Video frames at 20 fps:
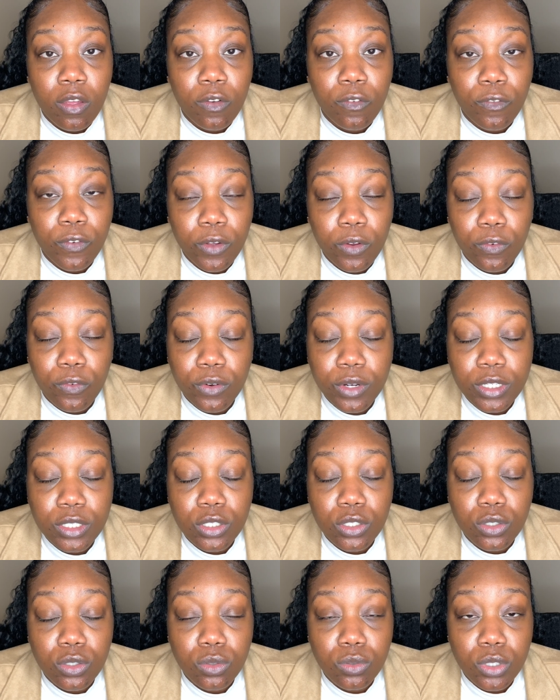feel free to
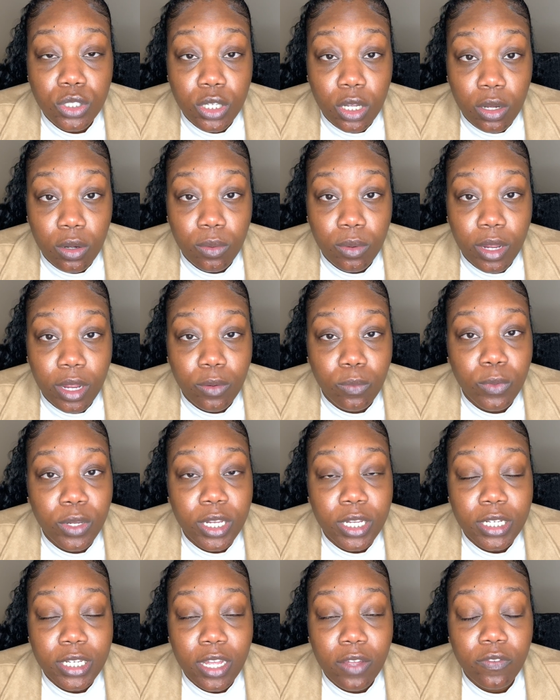do so and we
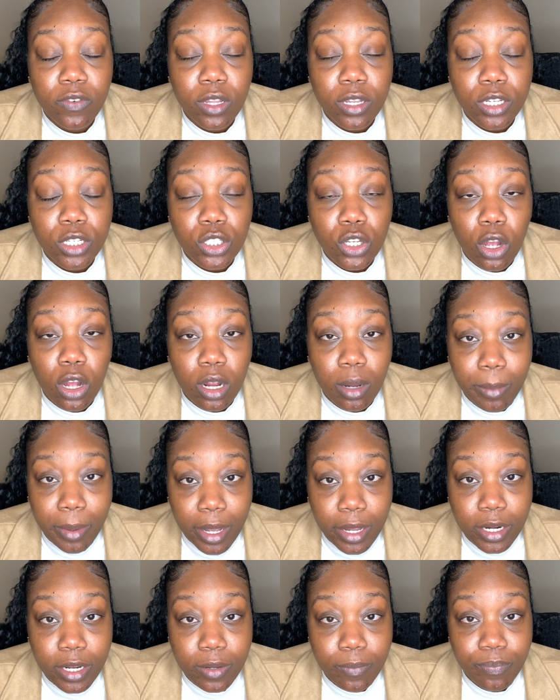can definitely talk
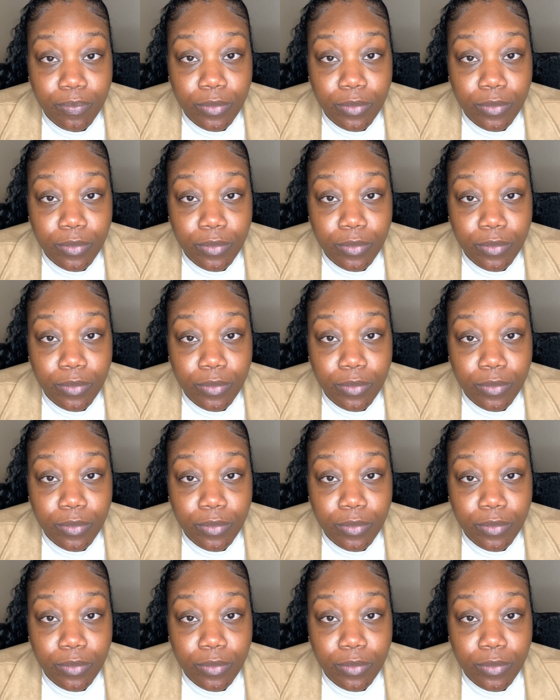about it.